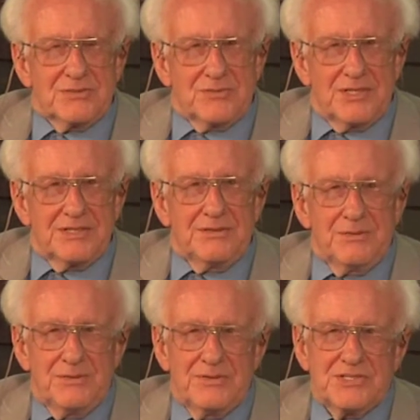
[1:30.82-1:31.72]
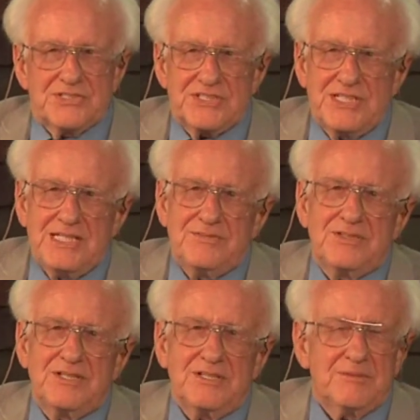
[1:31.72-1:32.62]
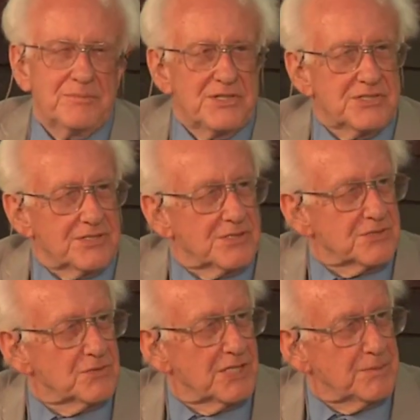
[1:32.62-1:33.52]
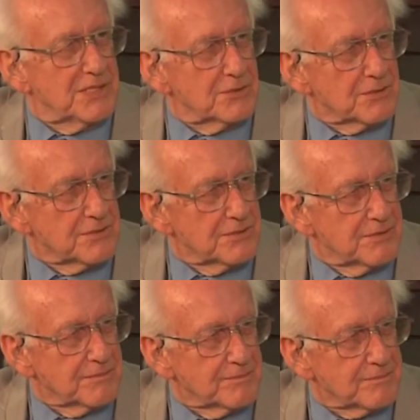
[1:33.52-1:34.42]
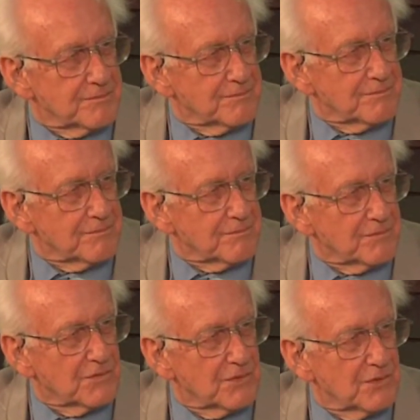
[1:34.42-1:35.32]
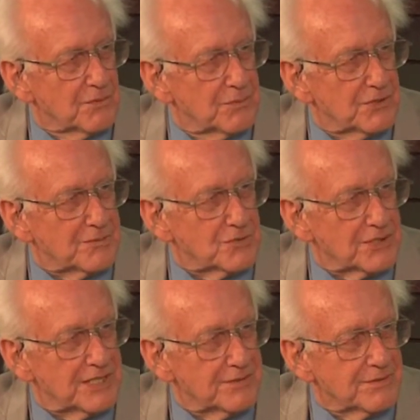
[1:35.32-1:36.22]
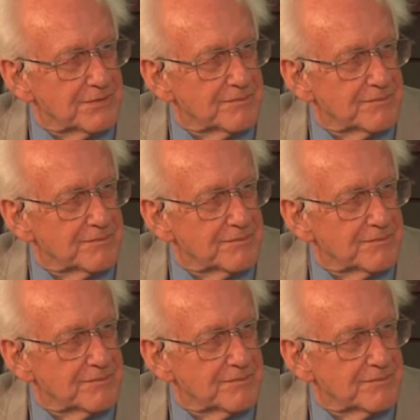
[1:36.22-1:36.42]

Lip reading: the one who received prisoners who had been tortured to put them together.